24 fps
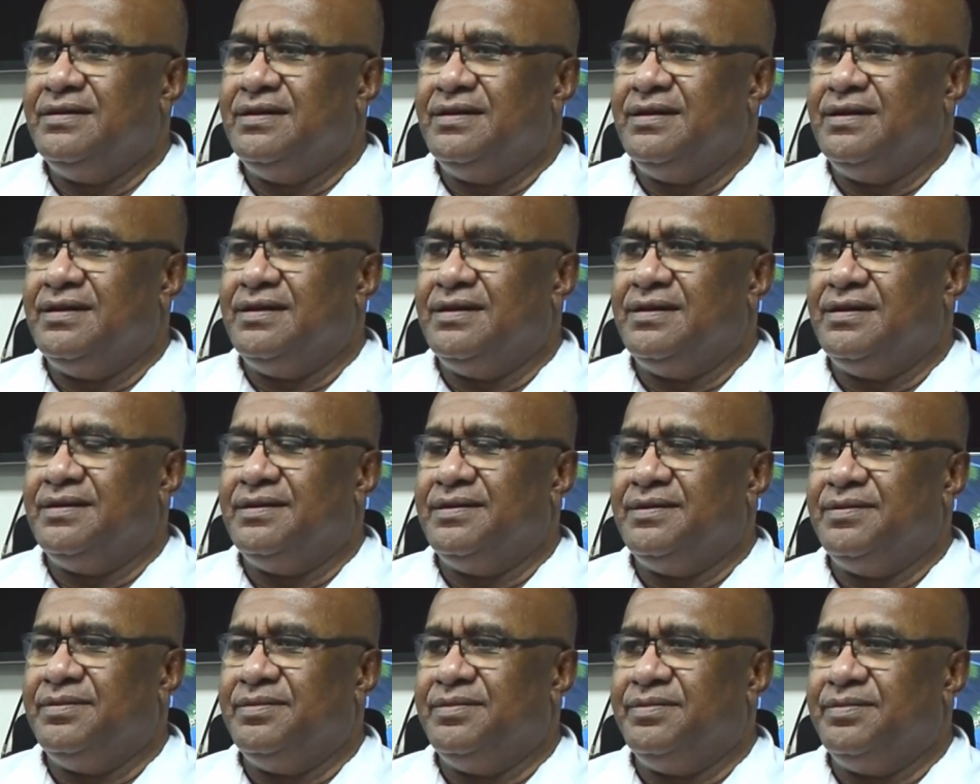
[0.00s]

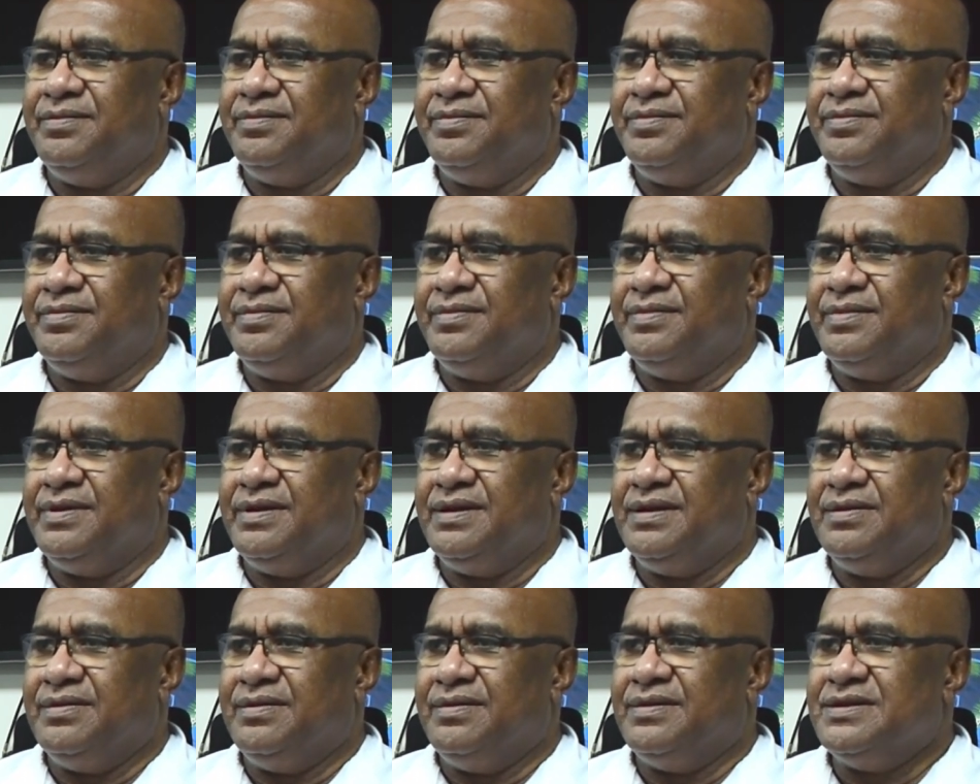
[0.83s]

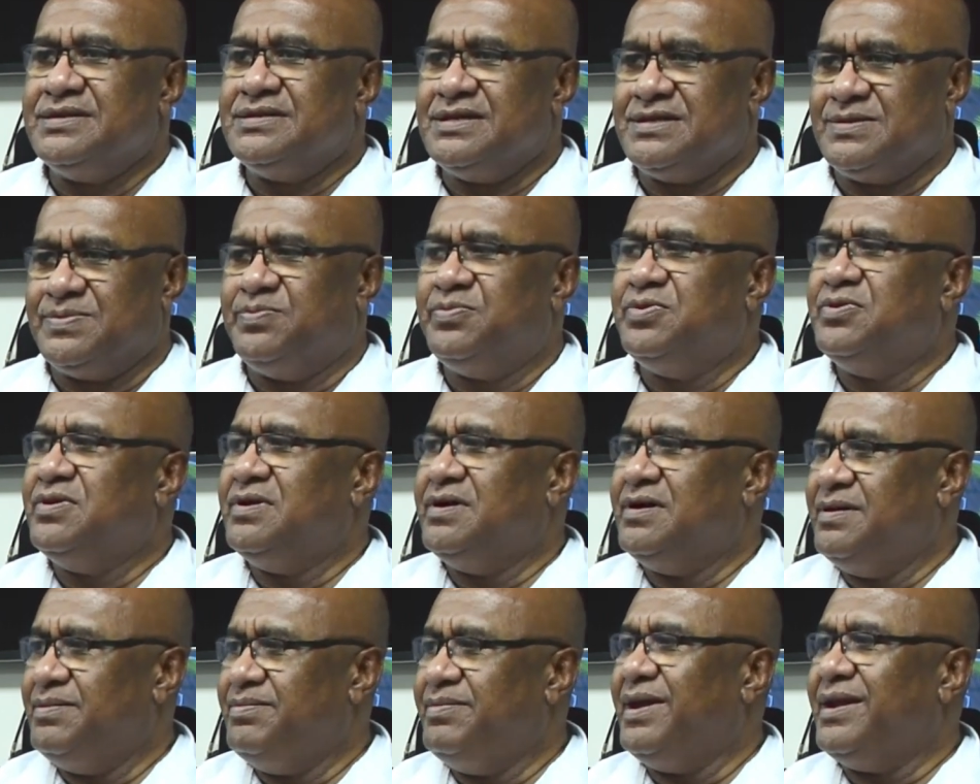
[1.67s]
it was just
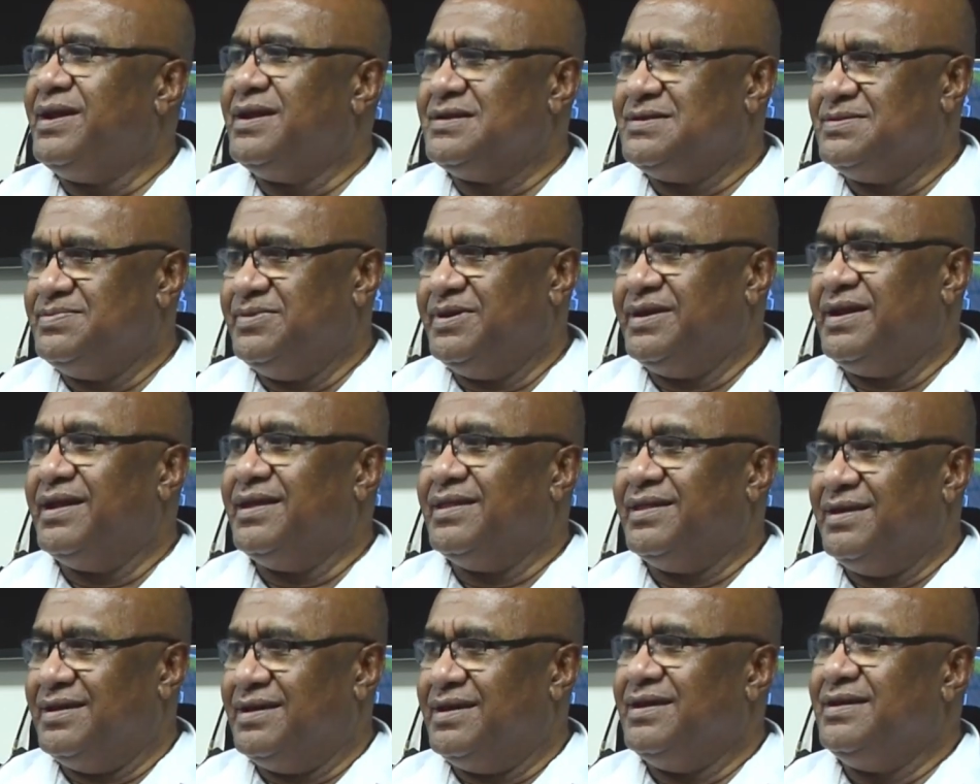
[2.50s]
poor management, I
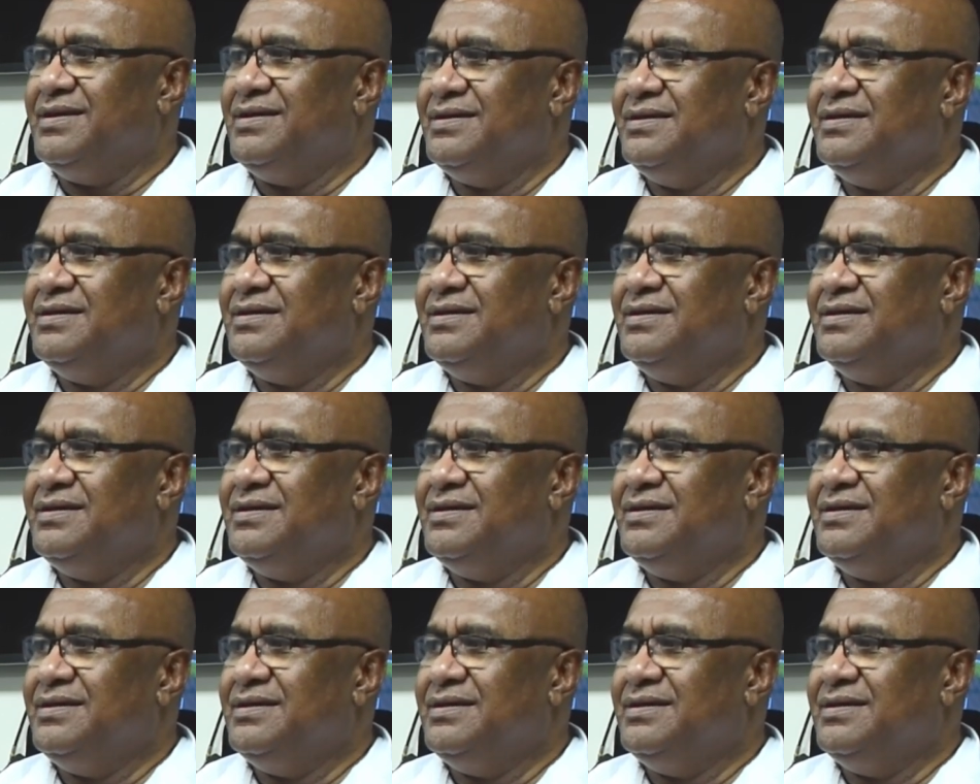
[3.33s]
think. Eh?